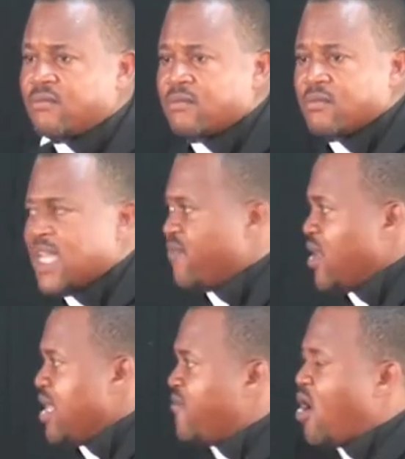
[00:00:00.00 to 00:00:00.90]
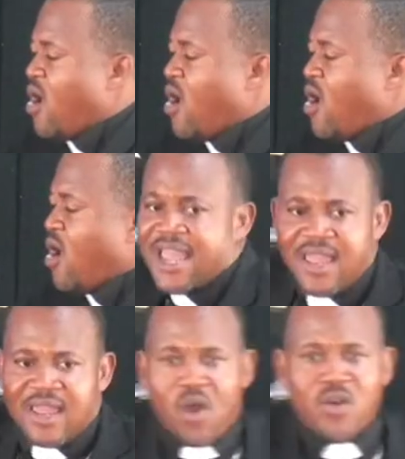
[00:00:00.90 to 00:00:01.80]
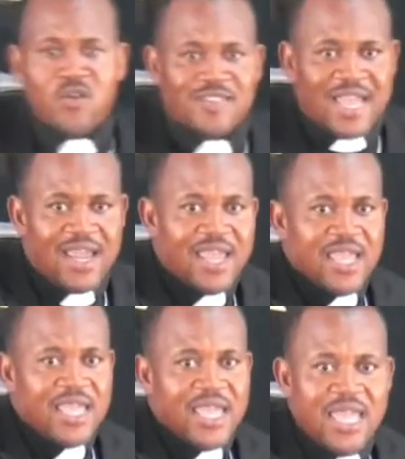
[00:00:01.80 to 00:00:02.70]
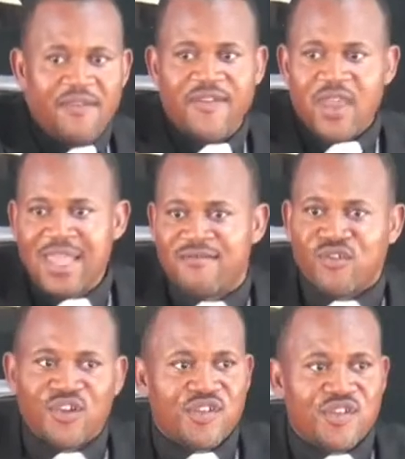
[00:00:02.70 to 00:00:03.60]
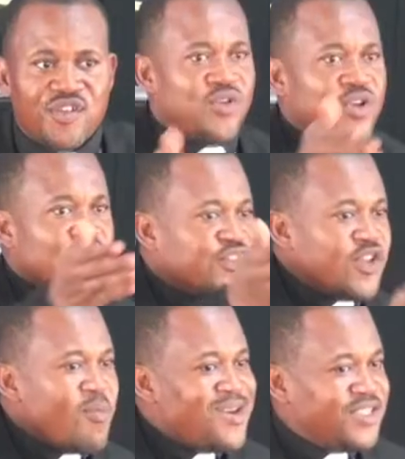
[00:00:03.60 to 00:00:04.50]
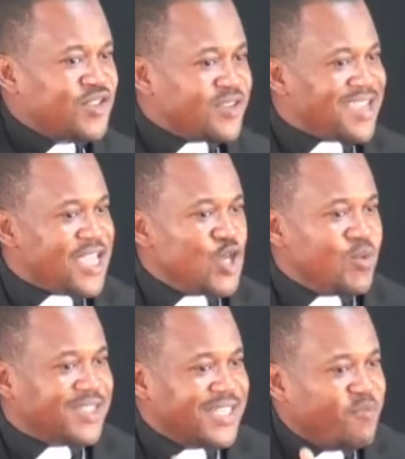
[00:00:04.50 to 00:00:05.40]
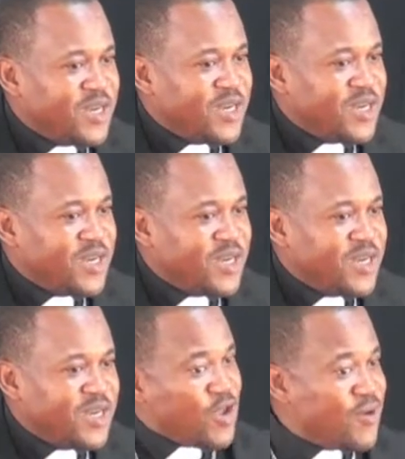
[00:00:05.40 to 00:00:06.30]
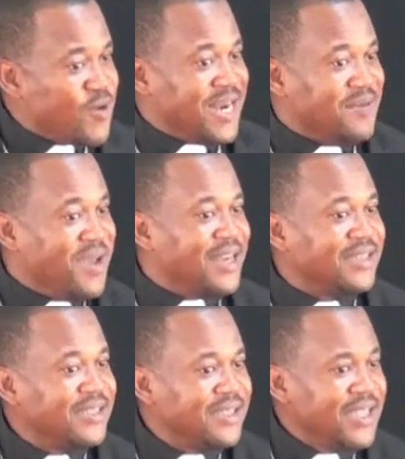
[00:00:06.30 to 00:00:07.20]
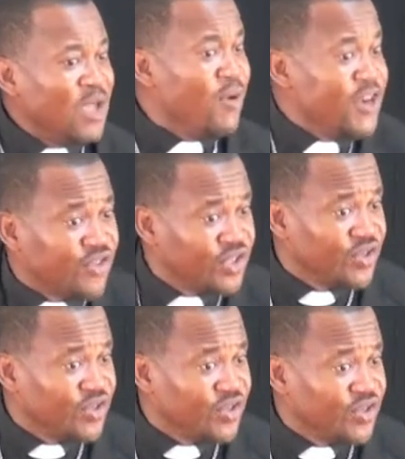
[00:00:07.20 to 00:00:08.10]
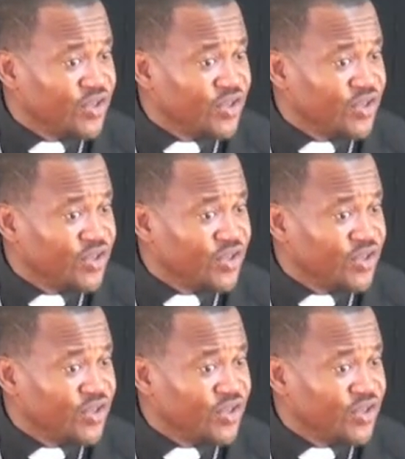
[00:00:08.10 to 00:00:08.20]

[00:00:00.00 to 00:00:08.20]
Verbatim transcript: If, if God knows that, God knows that if He introduce you to somebody's daughter, you will sleep with the person's daughter when you are a married man. He will introduce you.